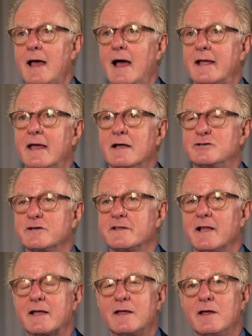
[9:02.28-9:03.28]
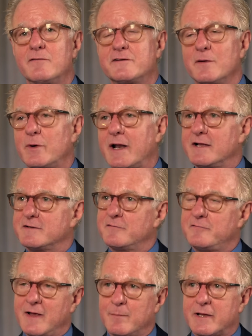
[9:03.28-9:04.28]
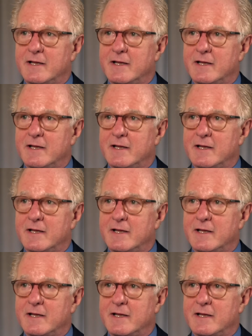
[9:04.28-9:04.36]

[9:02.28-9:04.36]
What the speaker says: Again, just like if someone has a family